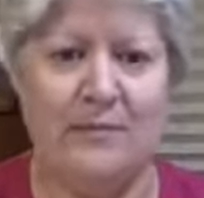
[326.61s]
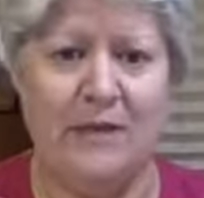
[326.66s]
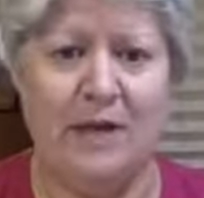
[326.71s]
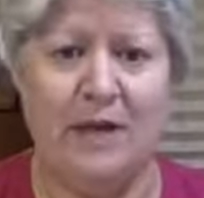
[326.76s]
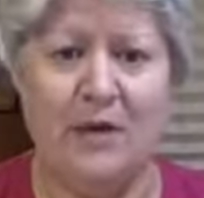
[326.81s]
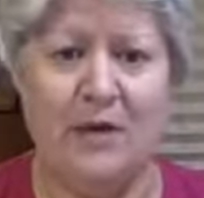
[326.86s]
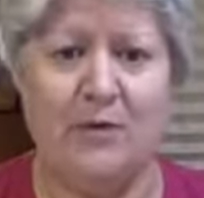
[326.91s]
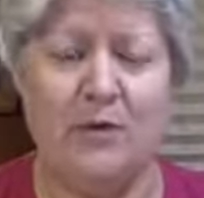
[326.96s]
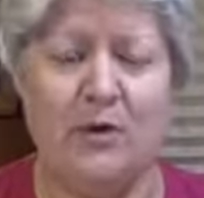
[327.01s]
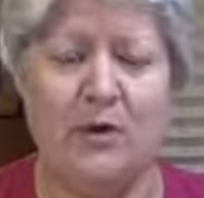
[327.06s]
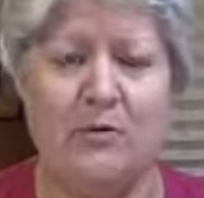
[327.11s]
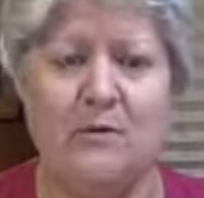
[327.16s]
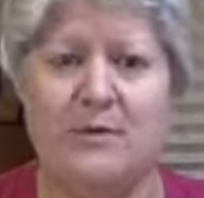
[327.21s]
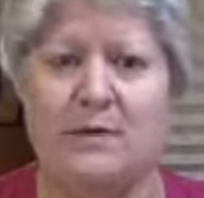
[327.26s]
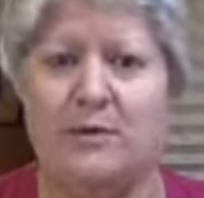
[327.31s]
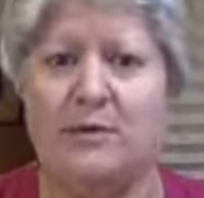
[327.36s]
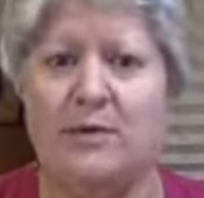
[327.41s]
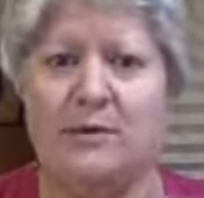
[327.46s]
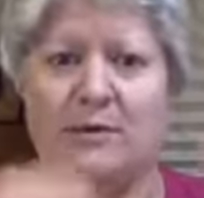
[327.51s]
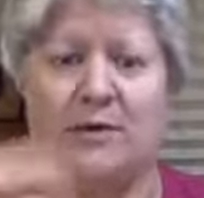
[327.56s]
room, so
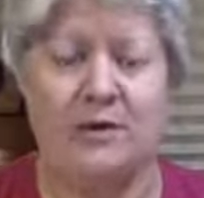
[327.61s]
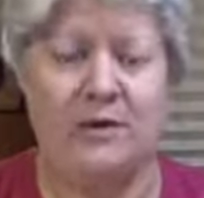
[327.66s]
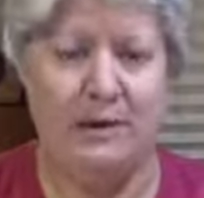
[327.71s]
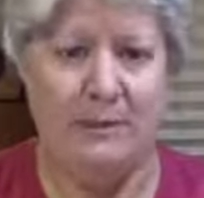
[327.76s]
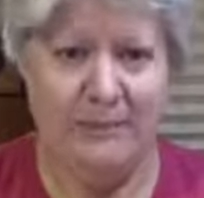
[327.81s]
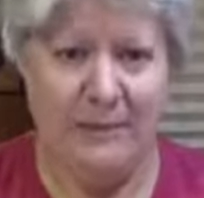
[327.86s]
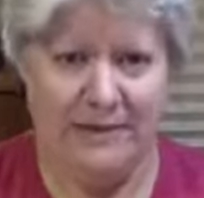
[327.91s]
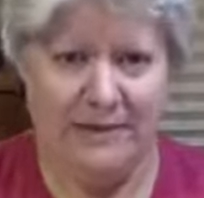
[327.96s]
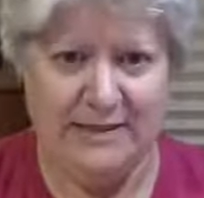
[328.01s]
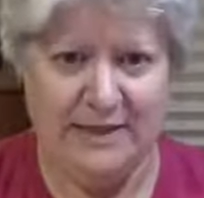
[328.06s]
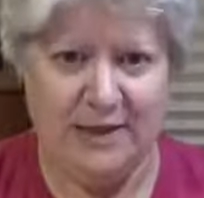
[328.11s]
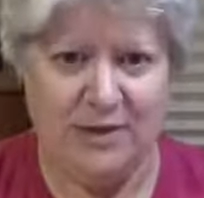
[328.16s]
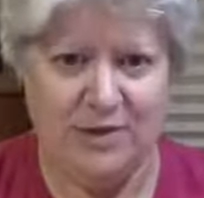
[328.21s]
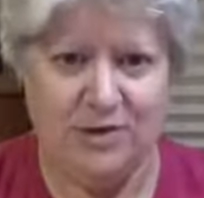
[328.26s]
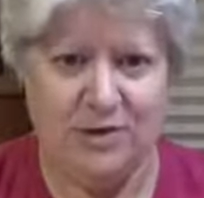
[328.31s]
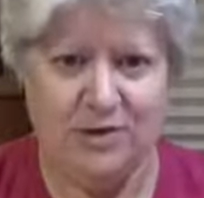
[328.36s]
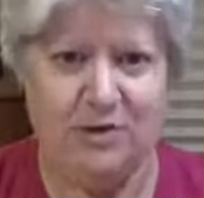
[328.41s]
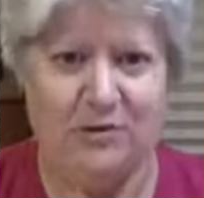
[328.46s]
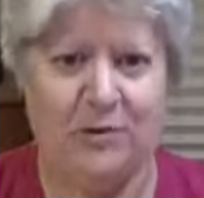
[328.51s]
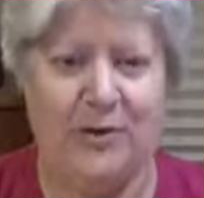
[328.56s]
we're capacity
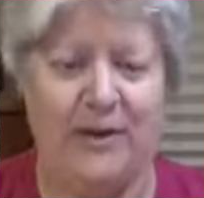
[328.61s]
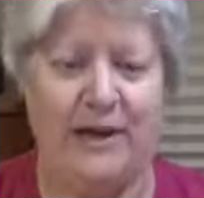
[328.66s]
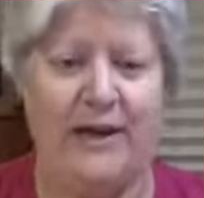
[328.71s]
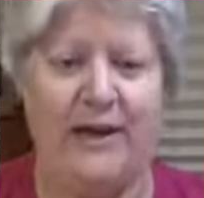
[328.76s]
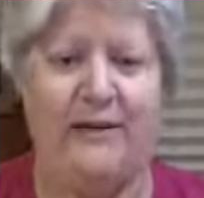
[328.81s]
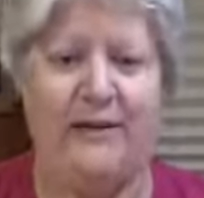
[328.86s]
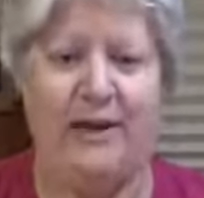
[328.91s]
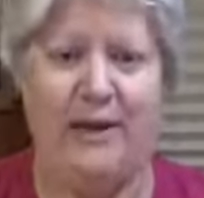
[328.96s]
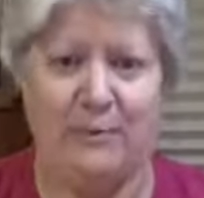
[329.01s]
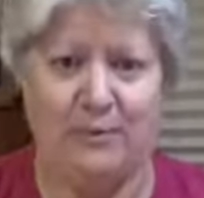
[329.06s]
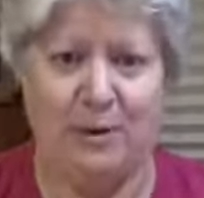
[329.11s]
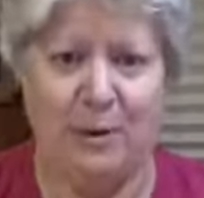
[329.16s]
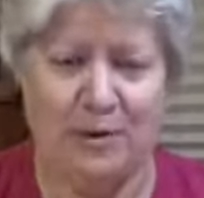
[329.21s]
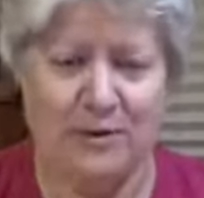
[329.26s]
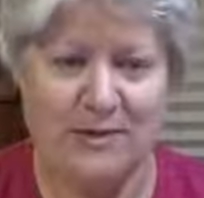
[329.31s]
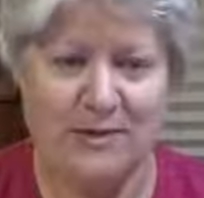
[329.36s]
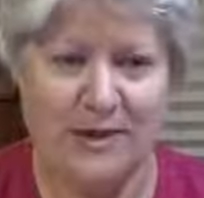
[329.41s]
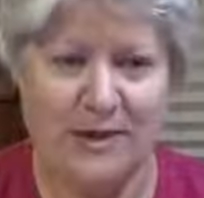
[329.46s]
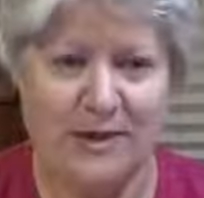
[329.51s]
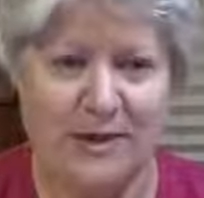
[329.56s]
controlled there in
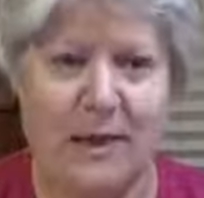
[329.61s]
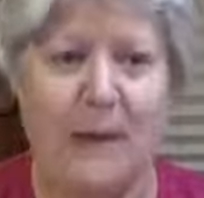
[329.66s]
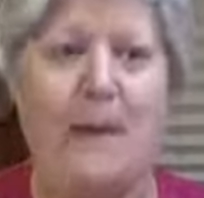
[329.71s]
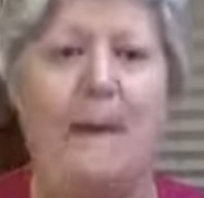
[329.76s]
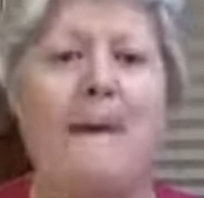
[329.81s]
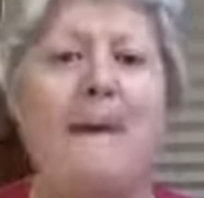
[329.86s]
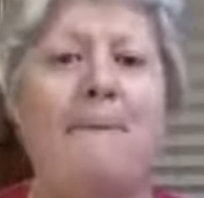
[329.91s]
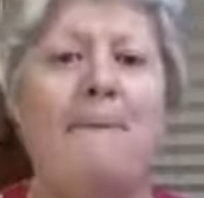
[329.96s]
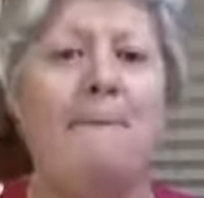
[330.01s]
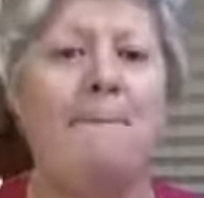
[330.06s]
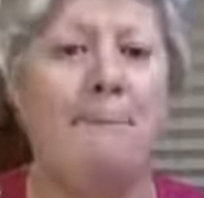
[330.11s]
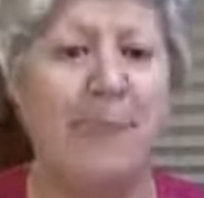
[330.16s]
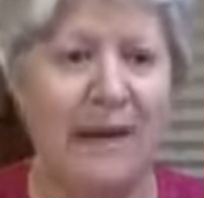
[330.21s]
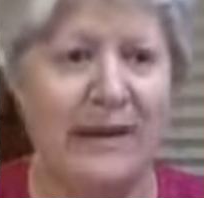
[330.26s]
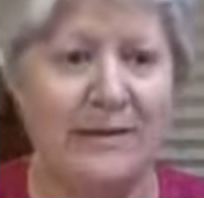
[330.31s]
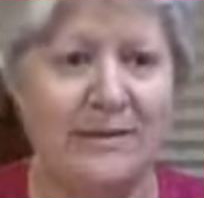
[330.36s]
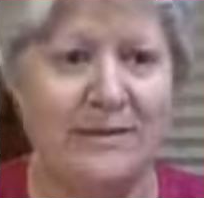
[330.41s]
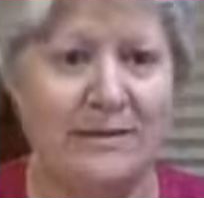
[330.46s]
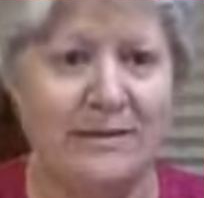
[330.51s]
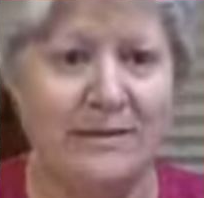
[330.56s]
person,
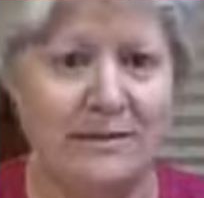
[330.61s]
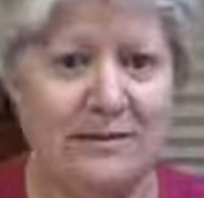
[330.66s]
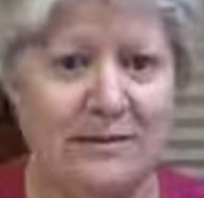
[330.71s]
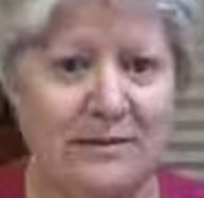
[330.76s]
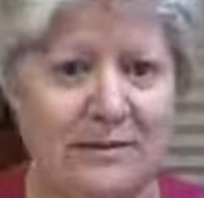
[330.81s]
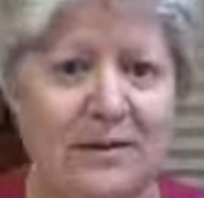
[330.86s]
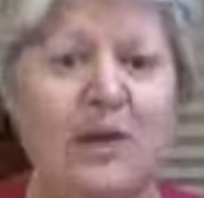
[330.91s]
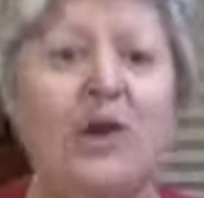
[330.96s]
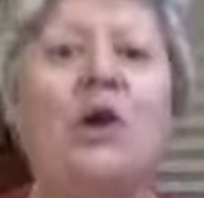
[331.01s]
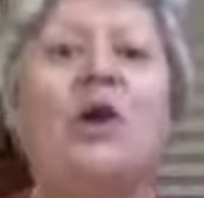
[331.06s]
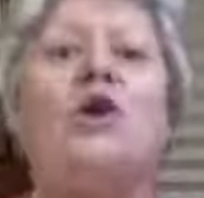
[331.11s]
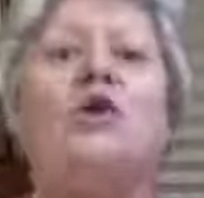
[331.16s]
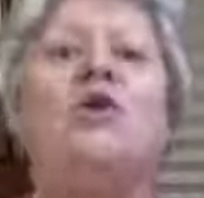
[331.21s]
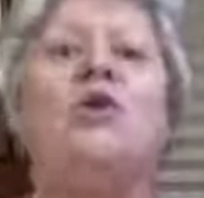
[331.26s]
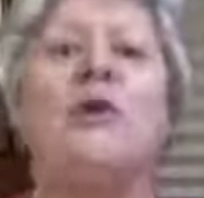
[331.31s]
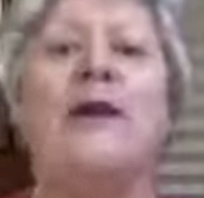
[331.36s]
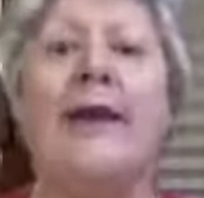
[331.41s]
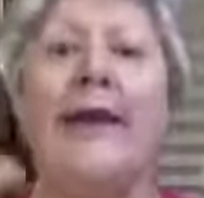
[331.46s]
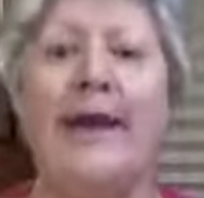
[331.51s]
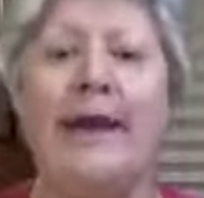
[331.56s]
but you
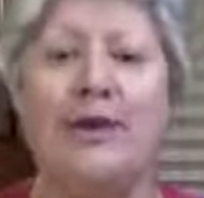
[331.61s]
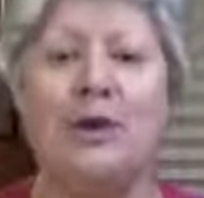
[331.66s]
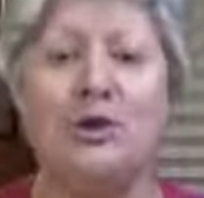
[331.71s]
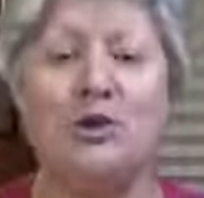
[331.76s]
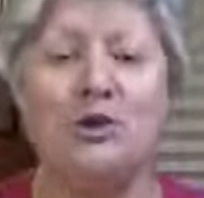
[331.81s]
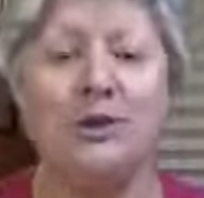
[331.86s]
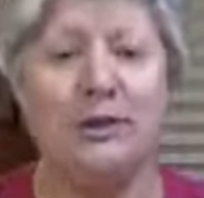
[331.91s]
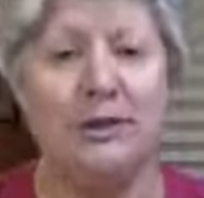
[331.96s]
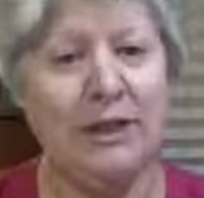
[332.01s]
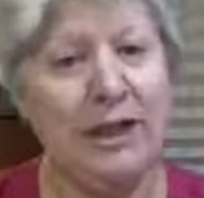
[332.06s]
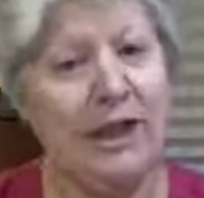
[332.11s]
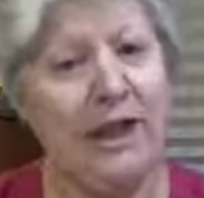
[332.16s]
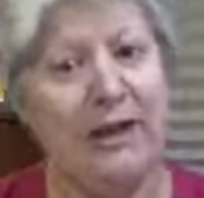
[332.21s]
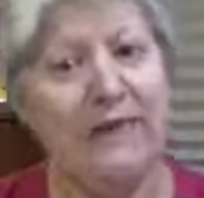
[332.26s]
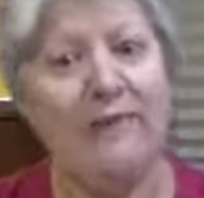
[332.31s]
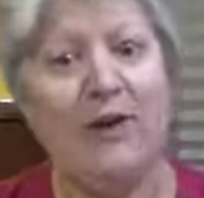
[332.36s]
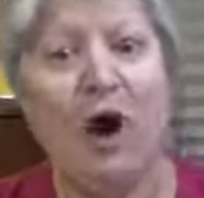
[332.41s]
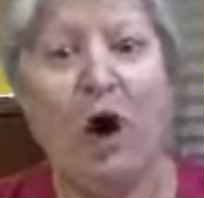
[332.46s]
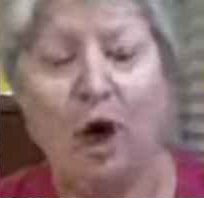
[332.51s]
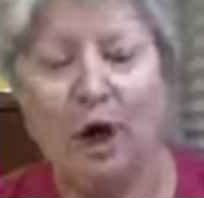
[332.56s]
can join live
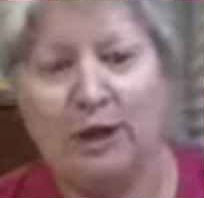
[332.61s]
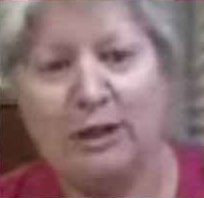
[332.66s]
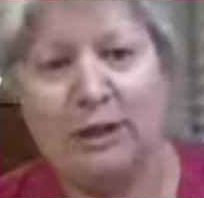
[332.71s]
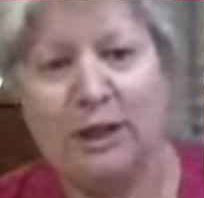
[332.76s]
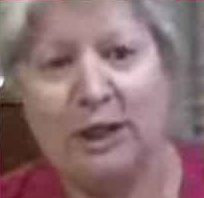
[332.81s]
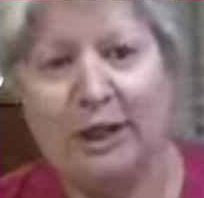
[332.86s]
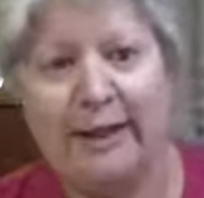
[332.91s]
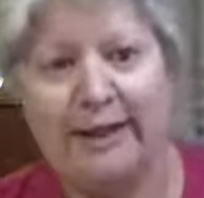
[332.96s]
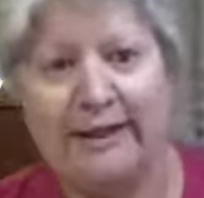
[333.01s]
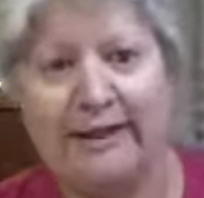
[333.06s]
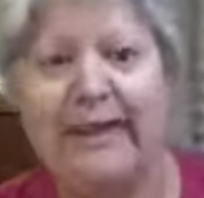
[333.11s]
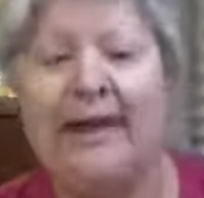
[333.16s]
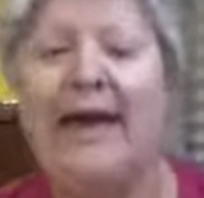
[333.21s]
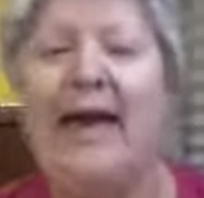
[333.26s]
online.